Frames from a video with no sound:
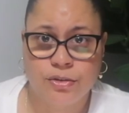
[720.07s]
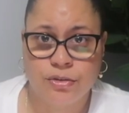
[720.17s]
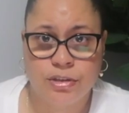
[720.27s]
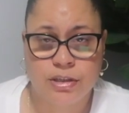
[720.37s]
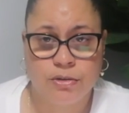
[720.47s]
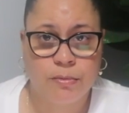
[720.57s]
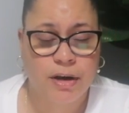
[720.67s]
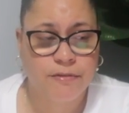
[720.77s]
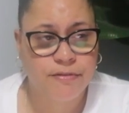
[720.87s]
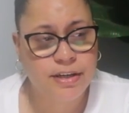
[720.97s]
you know, did all
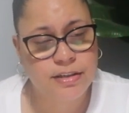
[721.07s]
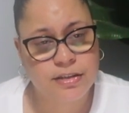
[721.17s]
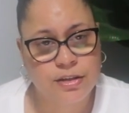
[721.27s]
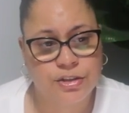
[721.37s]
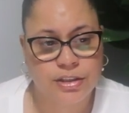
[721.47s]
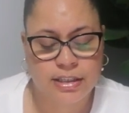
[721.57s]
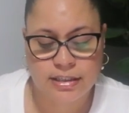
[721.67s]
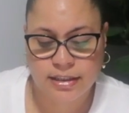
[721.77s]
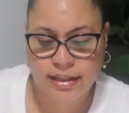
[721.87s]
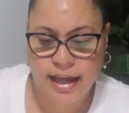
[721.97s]
my research and
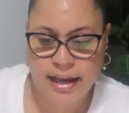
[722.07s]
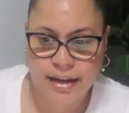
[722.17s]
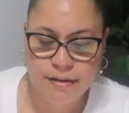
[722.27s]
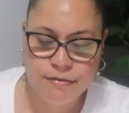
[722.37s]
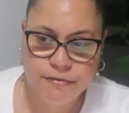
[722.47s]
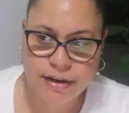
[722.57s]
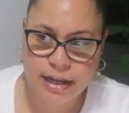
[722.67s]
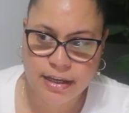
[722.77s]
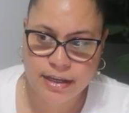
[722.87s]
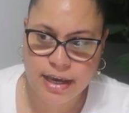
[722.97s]
things like that, and
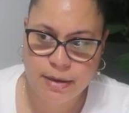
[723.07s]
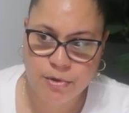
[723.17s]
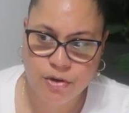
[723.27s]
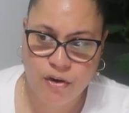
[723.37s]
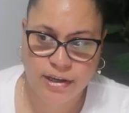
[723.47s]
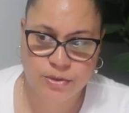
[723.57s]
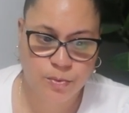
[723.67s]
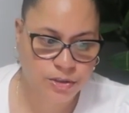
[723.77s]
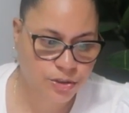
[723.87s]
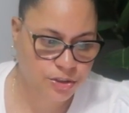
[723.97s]
I came across
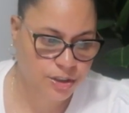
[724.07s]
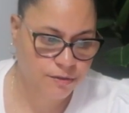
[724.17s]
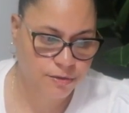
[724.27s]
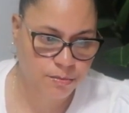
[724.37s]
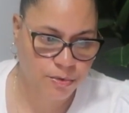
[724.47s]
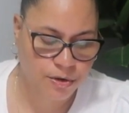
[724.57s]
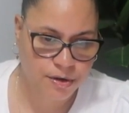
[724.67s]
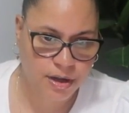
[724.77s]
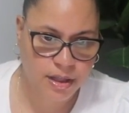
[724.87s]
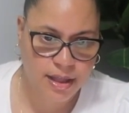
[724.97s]
Wondershare
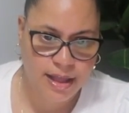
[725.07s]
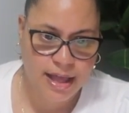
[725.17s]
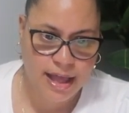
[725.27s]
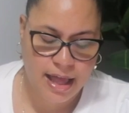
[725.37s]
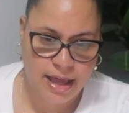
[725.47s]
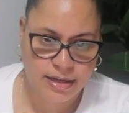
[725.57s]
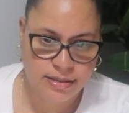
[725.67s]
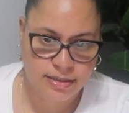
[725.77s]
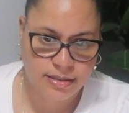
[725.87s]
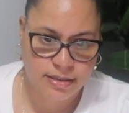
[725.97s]
Filmora,
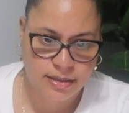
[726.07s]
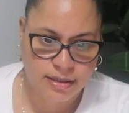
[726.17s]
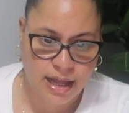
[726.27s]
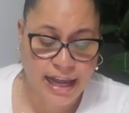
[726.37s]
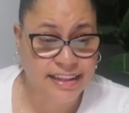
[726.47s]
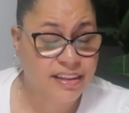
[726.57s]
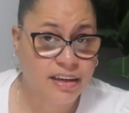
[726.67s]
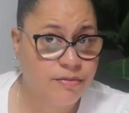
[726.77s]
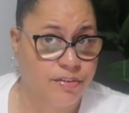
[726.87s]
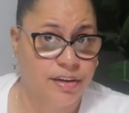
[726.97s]
and I
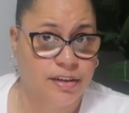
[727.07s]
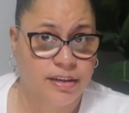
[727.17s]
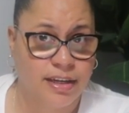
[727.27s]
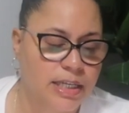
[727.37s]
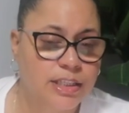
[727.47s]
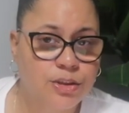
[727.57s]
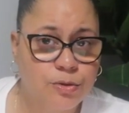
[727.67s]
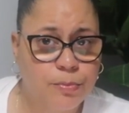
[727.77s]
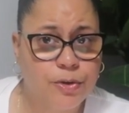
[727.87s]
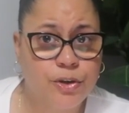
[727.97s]
love it. It's
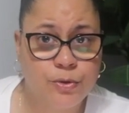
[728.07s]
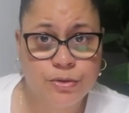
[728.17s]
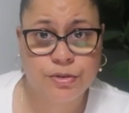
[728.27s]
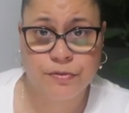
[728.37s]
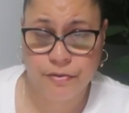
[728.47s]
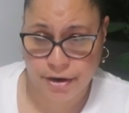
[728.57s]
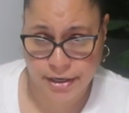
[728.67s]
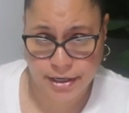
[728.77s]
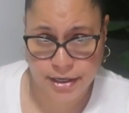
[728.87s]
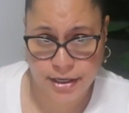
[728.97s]
super user
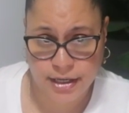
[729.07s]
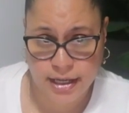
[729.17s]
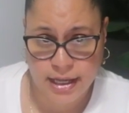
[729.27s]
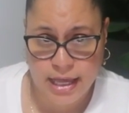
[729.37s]
friendly,